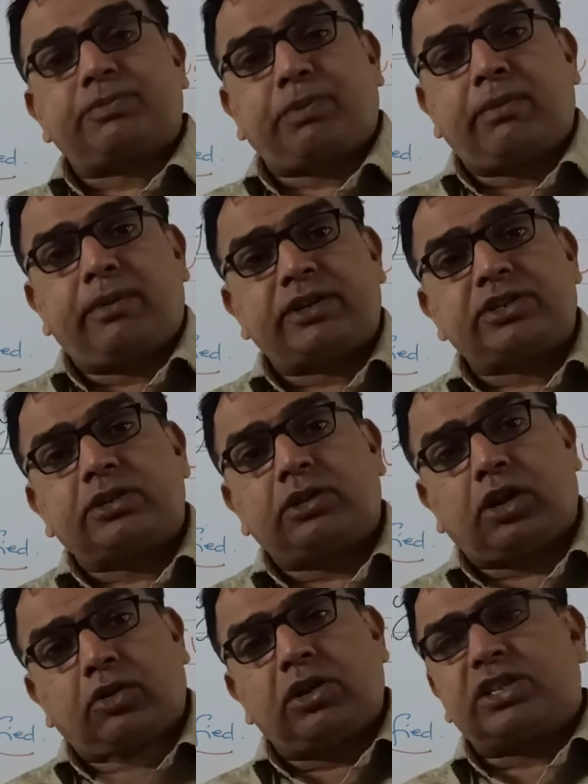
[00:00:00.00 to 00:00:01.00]
payments.
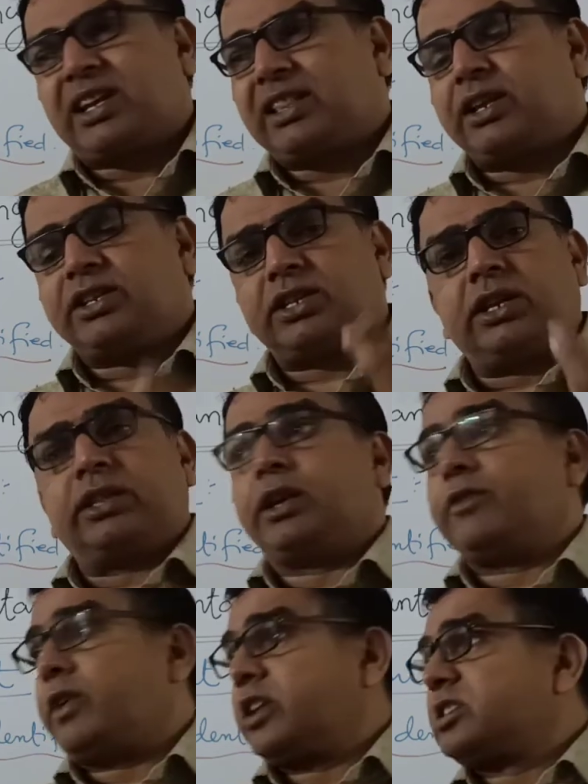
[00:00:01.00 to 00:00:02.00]
Not only salaries,
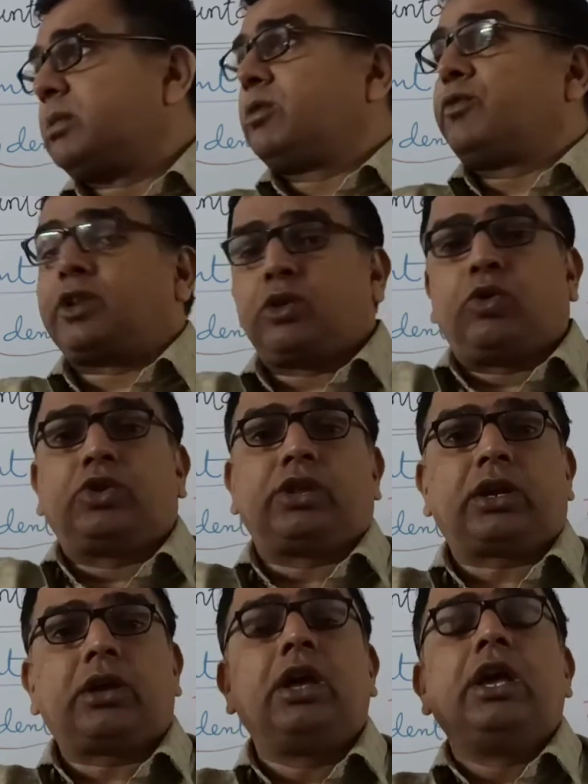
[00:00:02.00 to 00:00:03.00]
anything. For example, for the
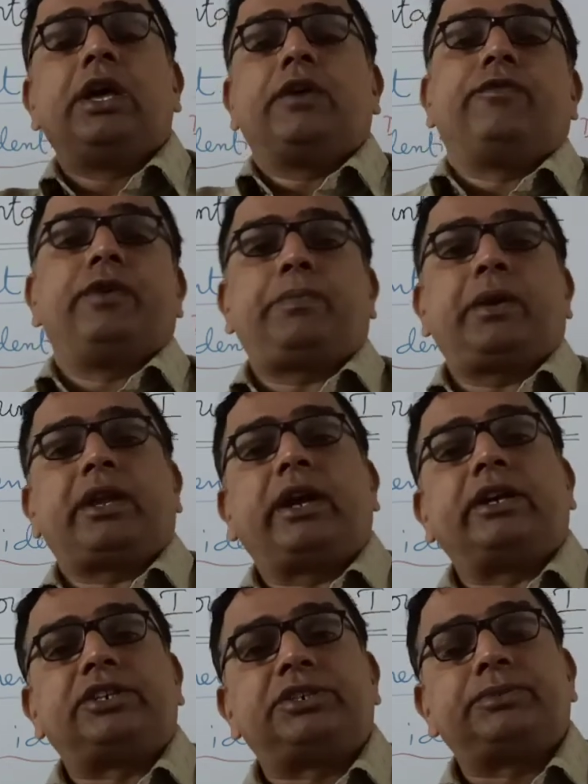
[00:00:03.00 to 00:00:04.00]
owner, we pay
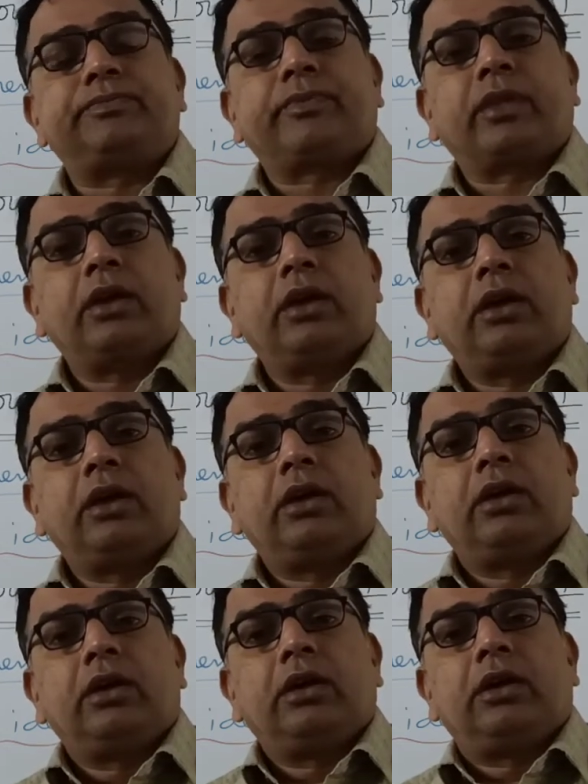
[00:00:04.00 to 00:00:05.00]
rent.
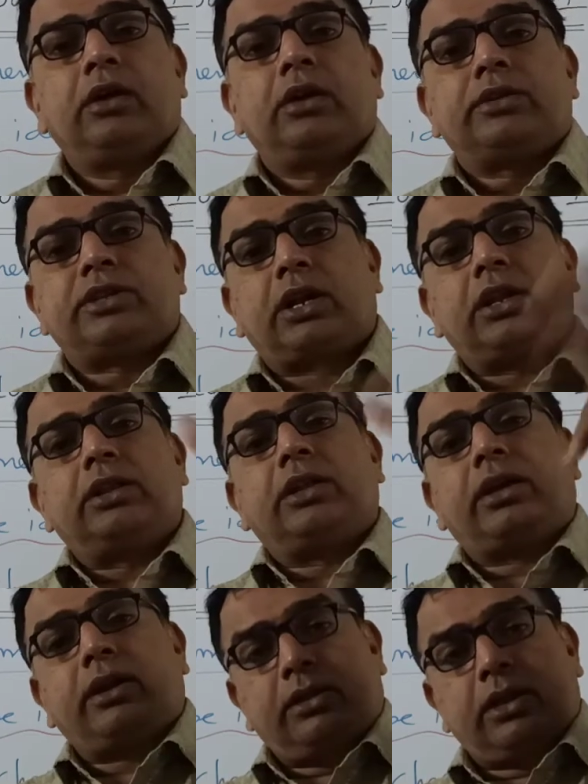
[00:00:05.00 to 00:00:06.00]
Suddenly
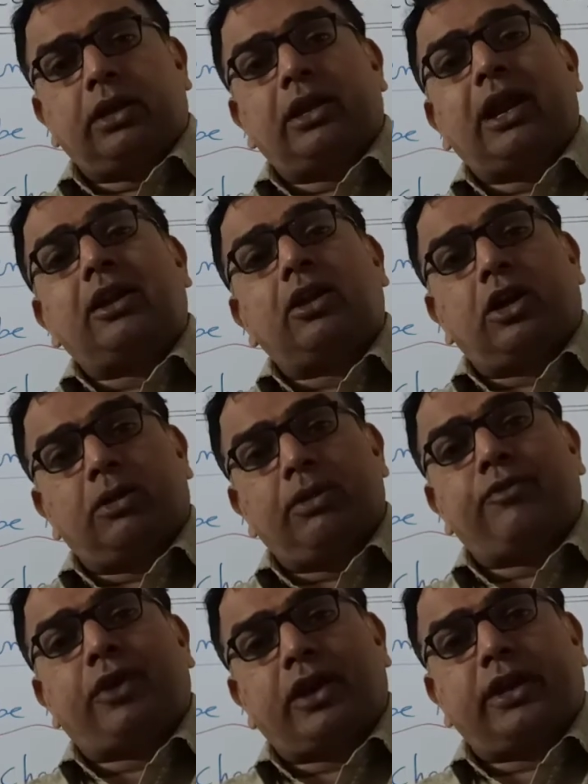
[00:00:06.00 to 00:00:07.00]
the landlord
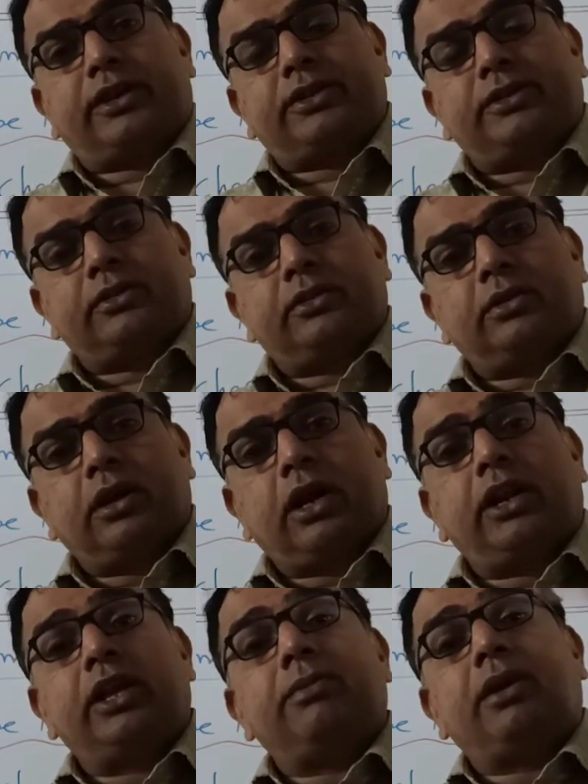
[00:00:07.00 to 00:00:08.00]
may forget
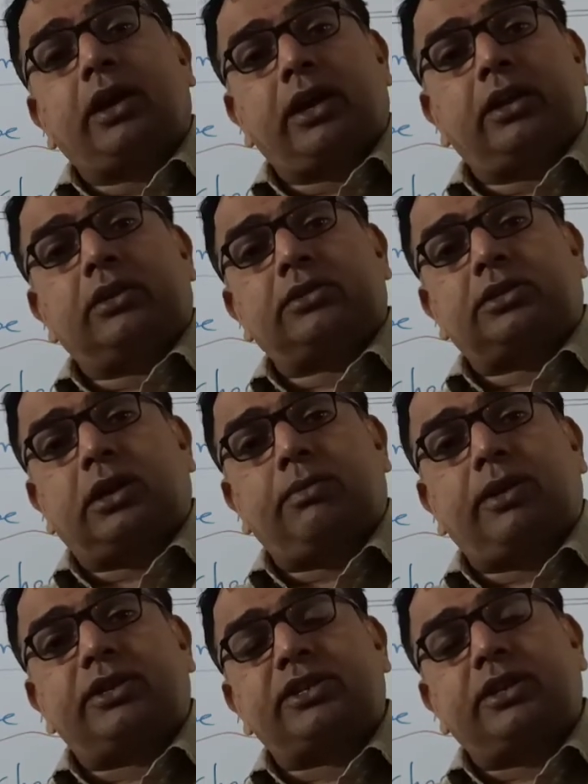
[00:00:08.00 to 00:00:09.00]
and he may again come
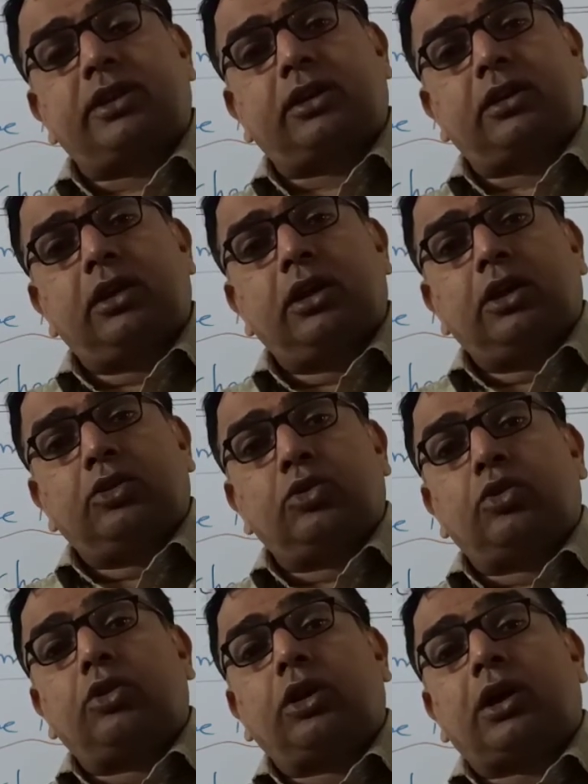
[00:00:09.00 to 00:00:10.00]
and say that,
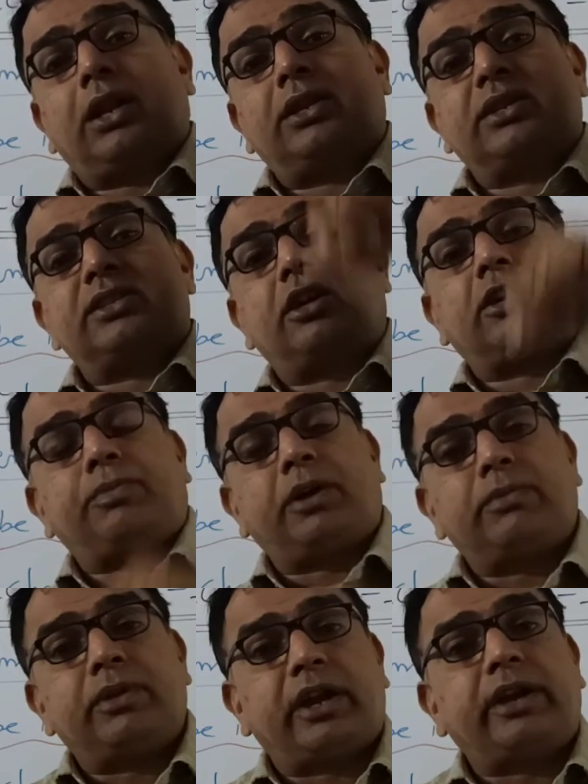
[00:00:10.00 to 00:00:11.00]
no, the college has not
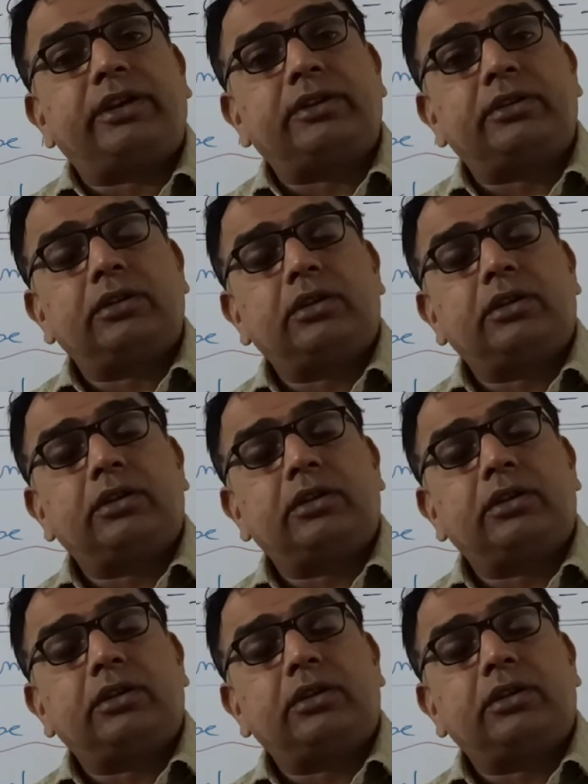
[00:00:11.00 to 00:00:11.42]
paid me rent.